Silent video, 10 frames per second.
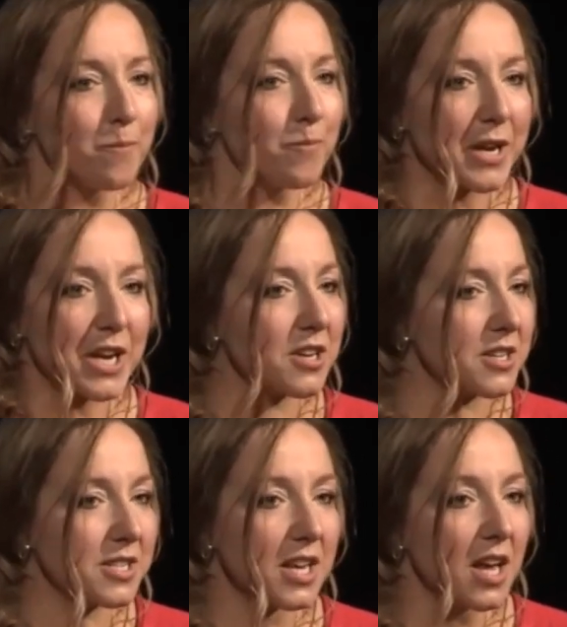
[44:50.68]

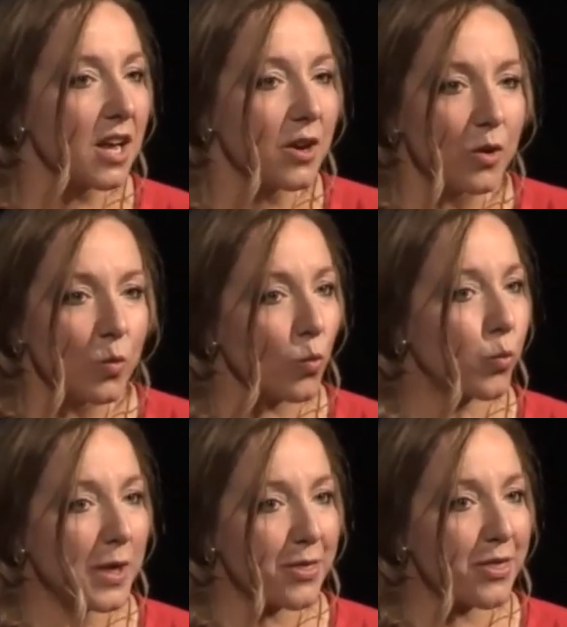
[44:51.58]
Because
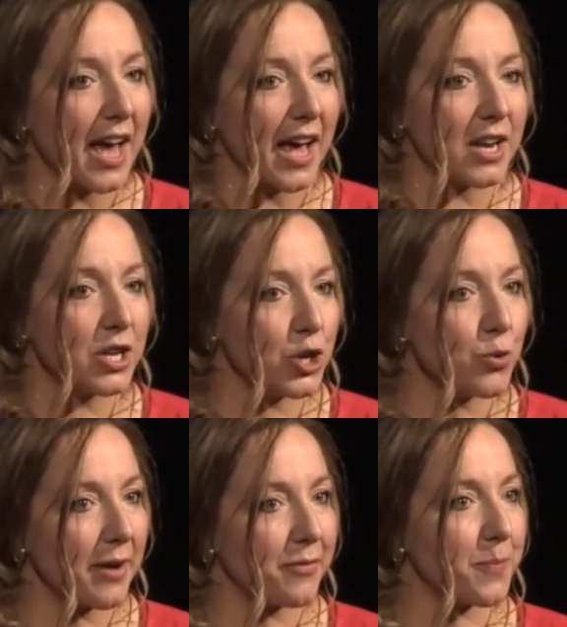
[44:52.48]
with that, you
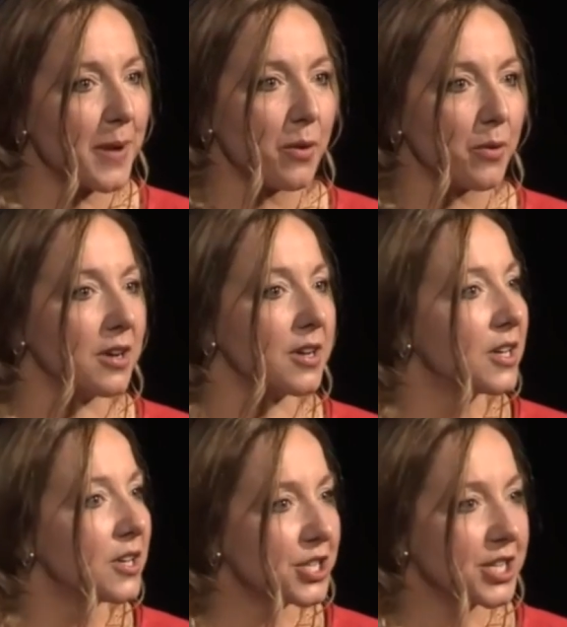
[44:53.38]
have the power
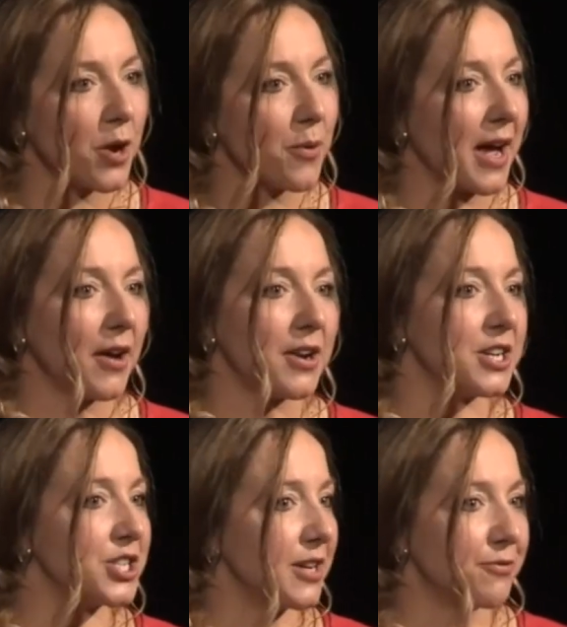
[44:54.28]
to go out and
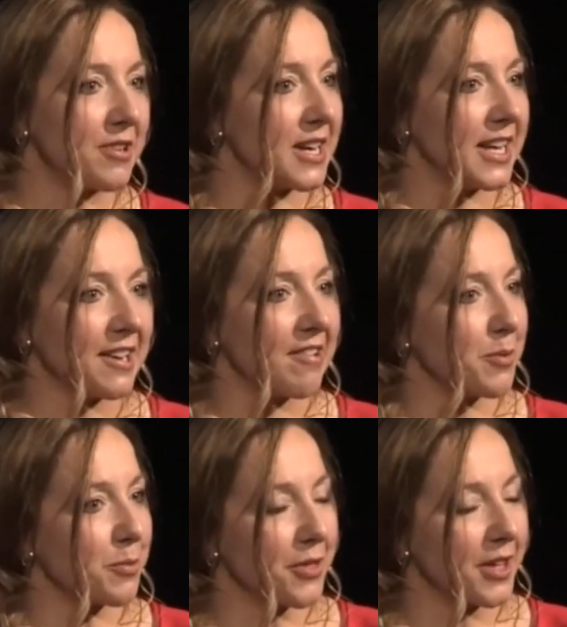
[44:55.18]
achieve really
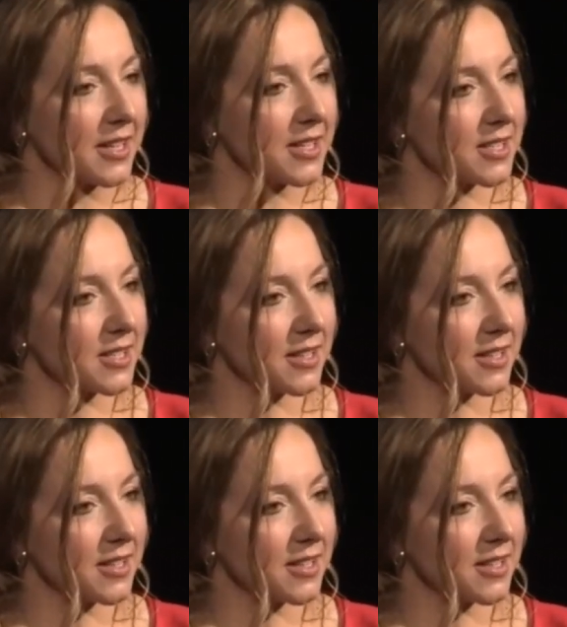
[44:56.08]
incredible things.